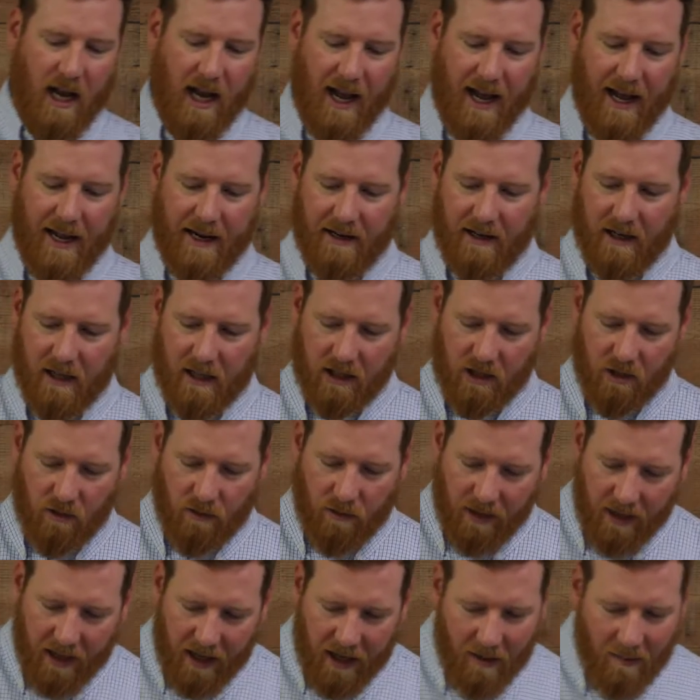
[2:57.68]
And as you
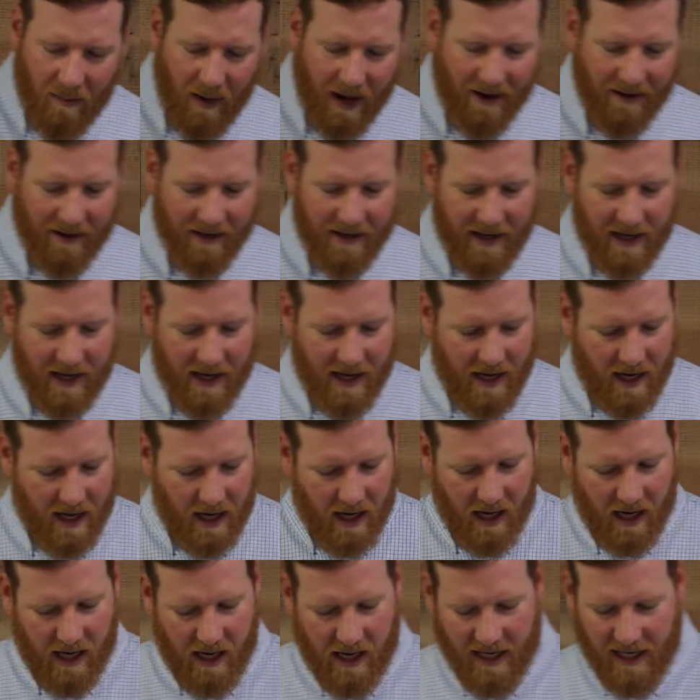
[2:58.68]
think about it,
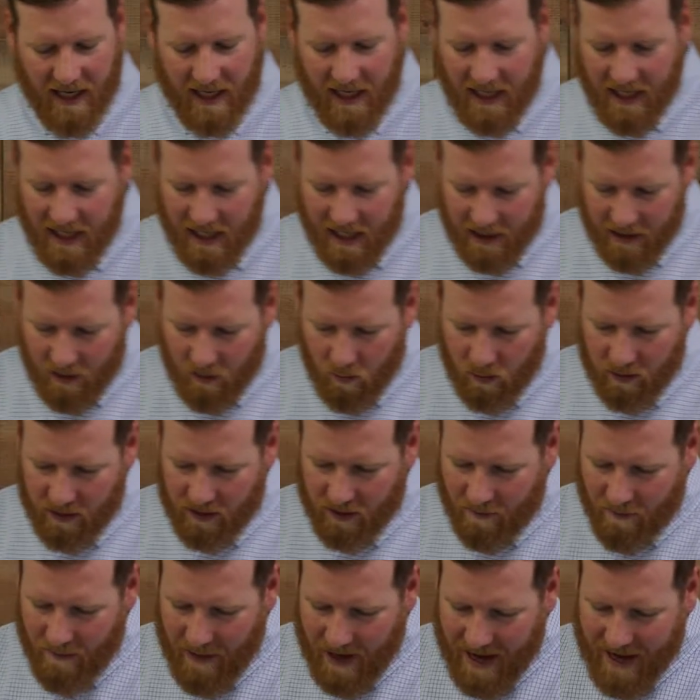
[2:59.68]
uh, Enoch was
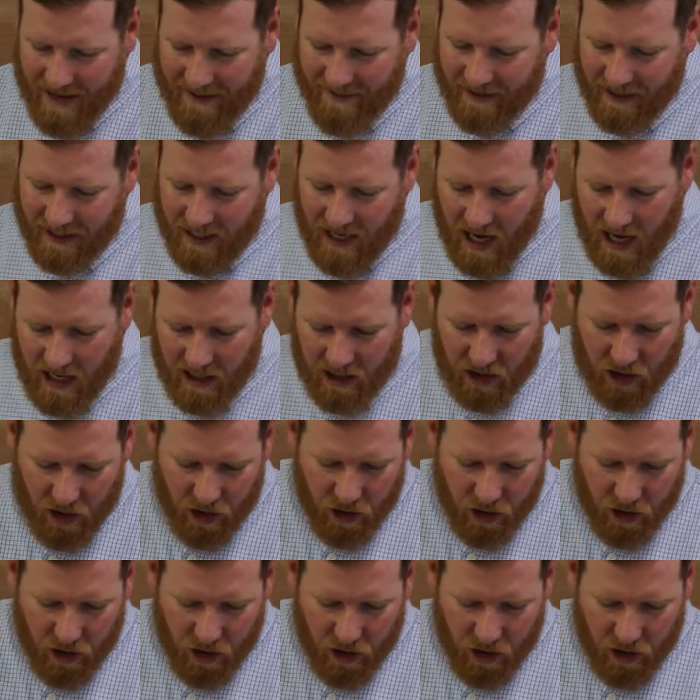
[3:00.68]
a man that God